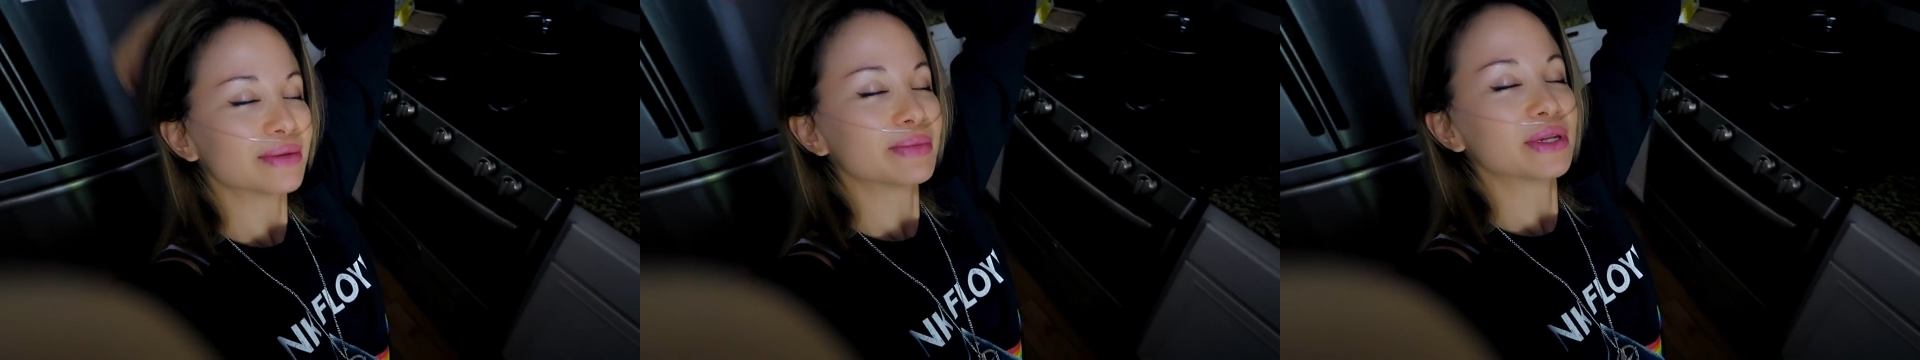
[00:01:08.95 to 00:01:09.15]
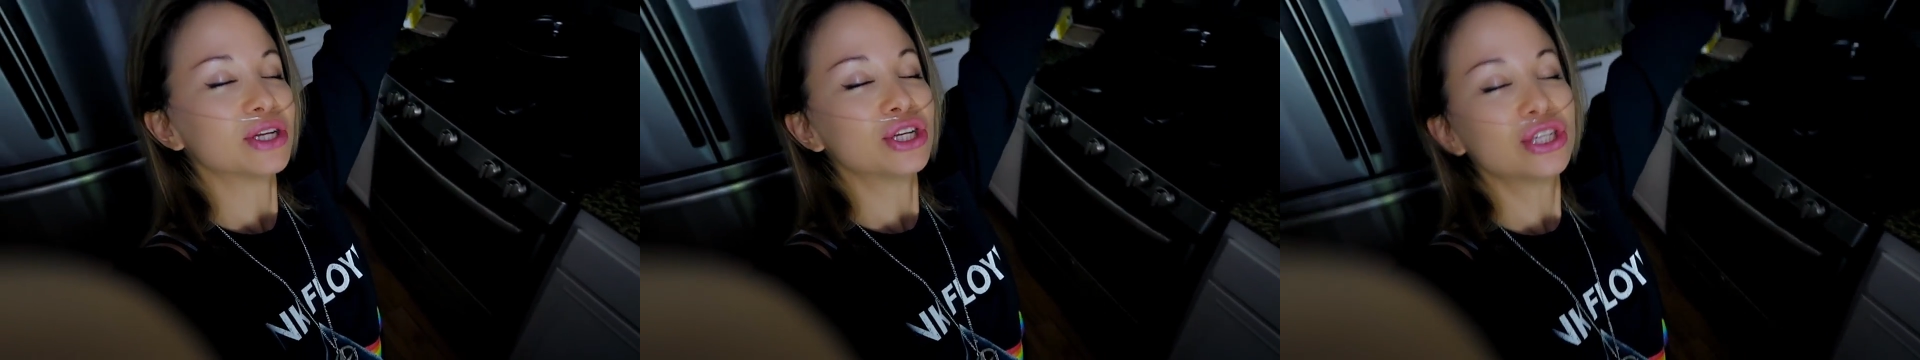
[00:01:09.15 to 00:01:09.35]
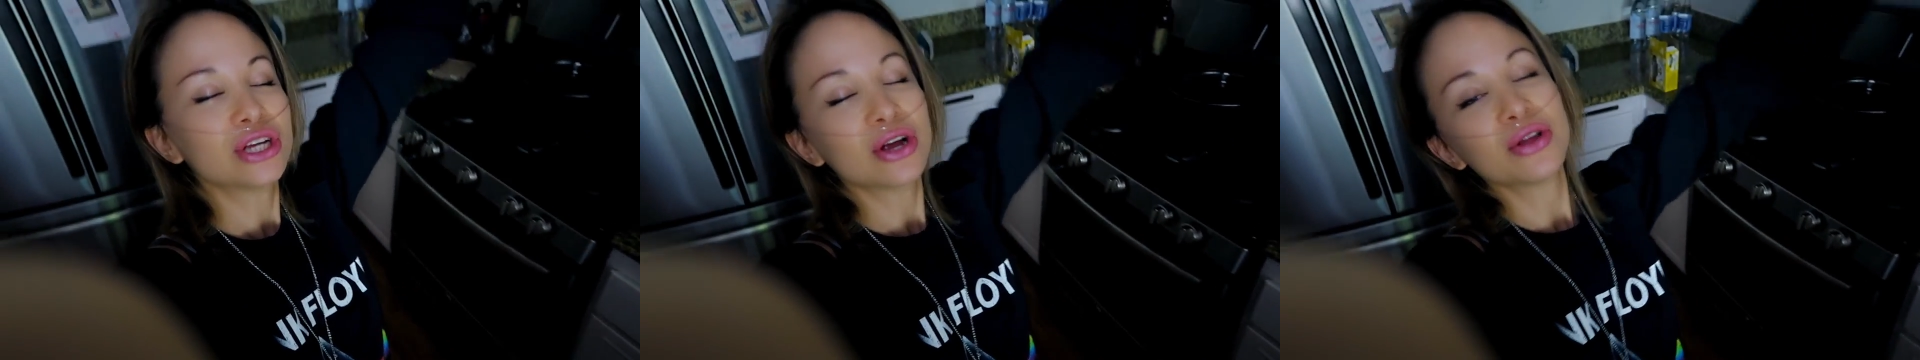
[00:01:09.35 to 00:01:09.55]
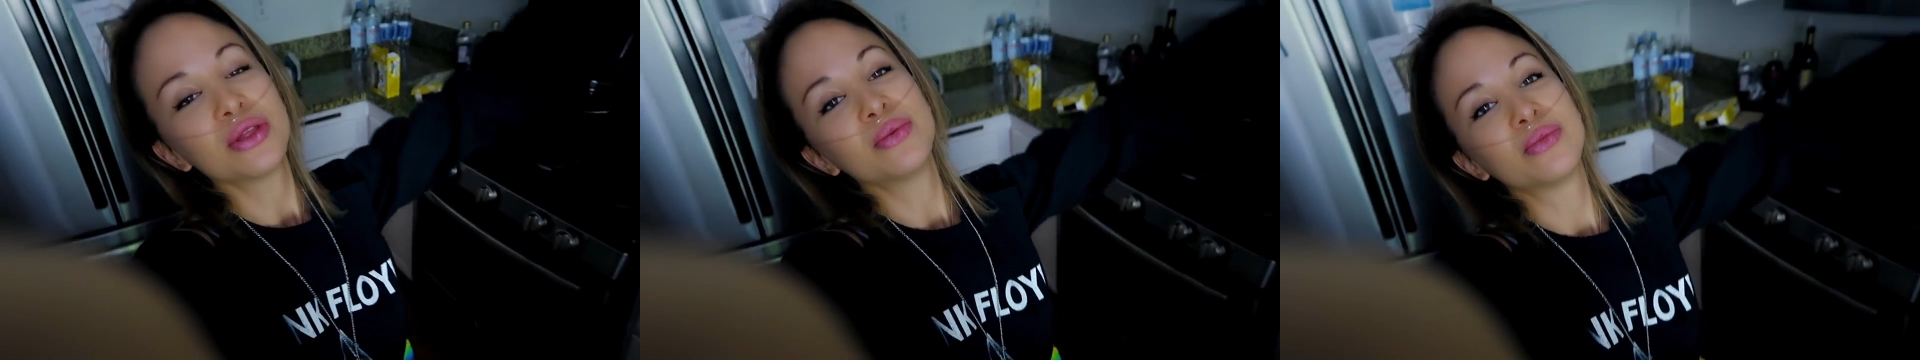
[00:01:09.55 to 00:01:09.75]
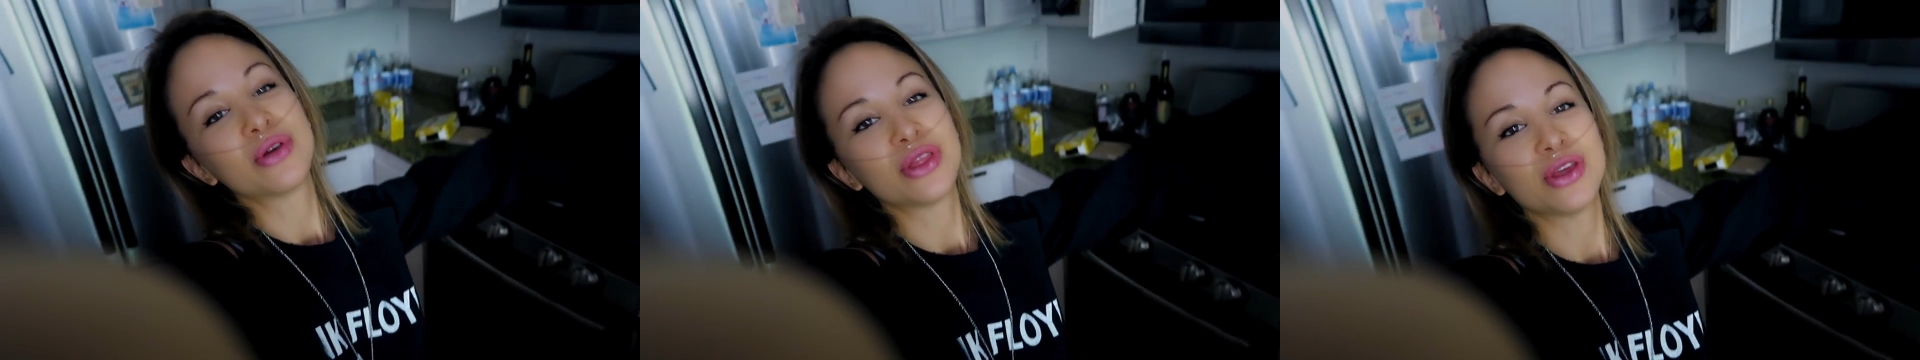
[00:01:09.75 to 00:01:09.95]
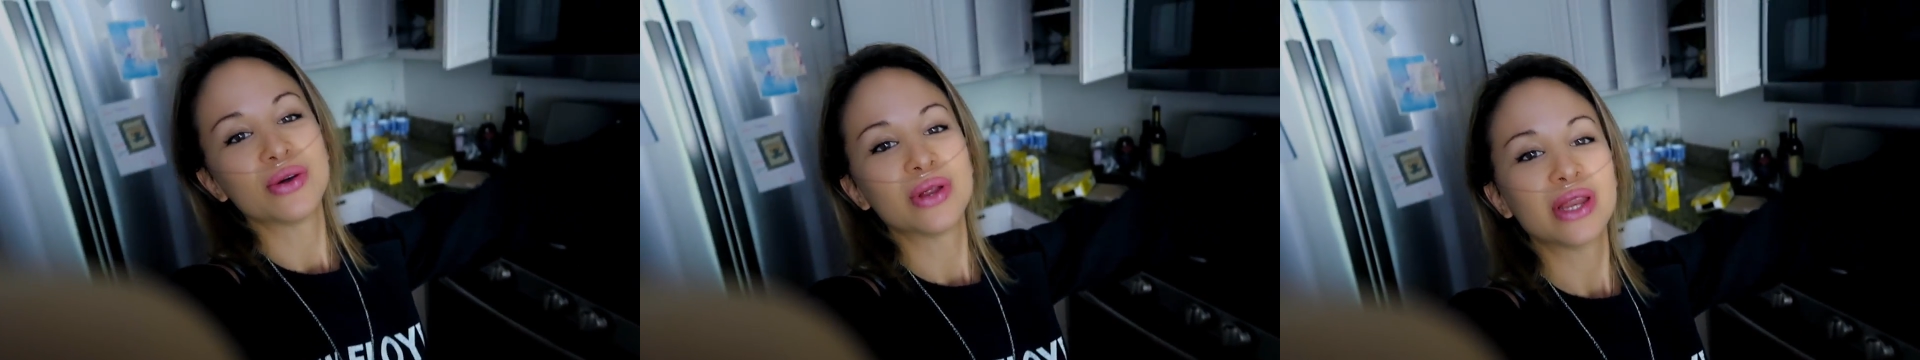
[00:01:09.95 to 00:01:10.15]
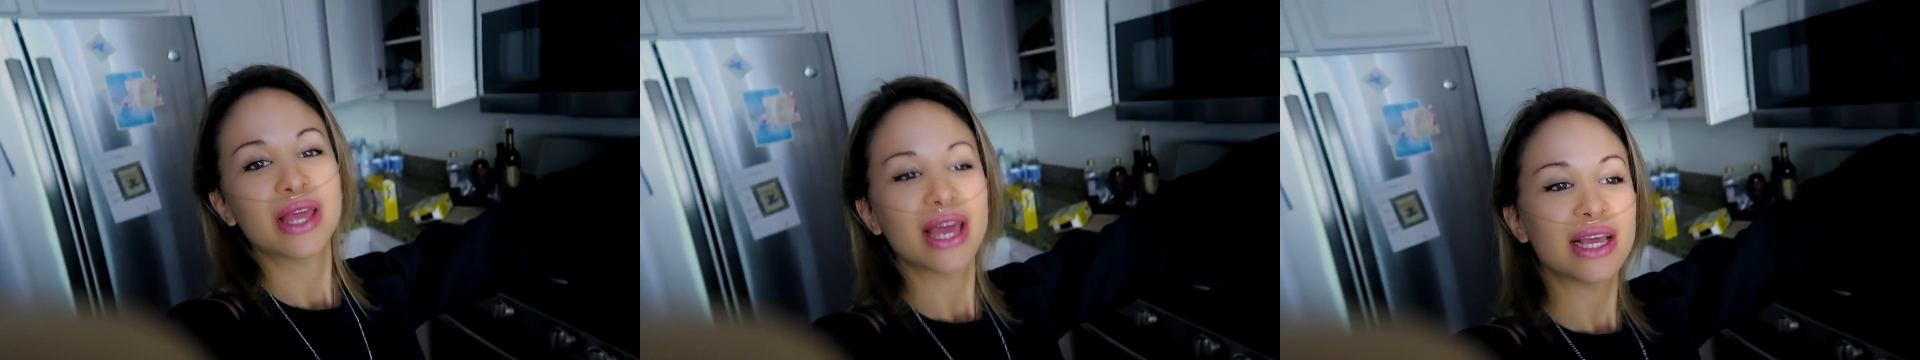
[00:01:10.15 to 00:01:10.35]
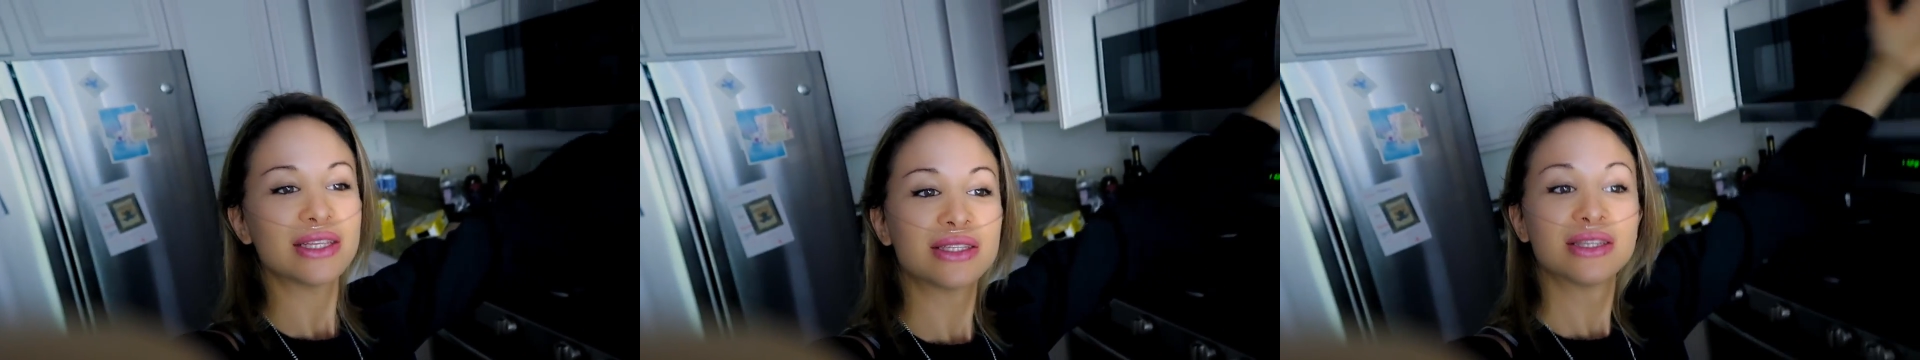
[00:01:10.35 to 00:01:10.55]
I'm going to share them with you in
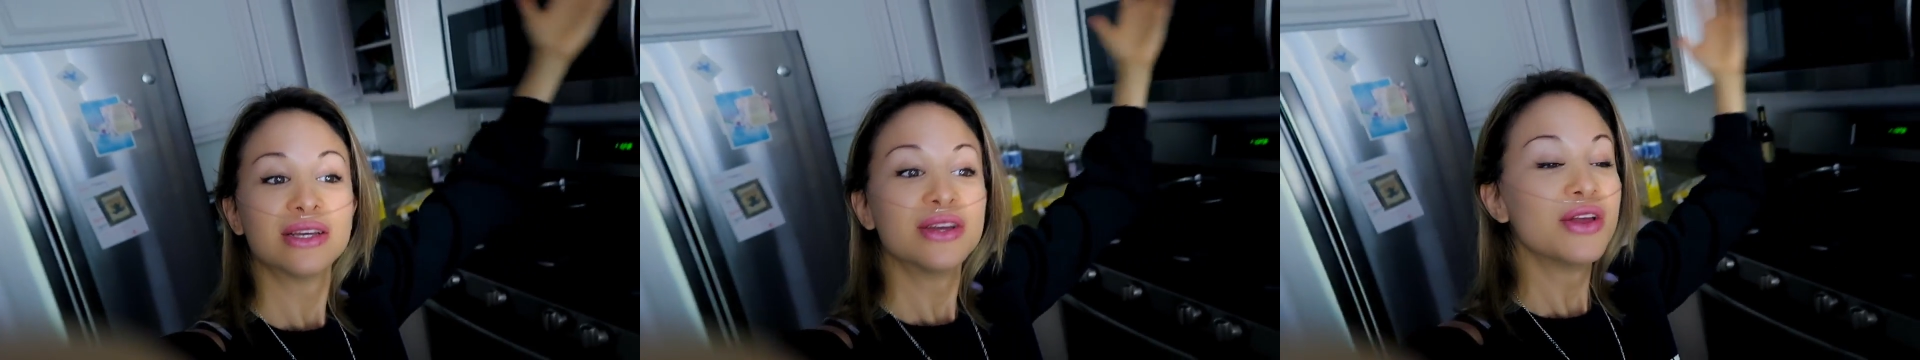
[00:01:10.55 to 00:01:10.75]
case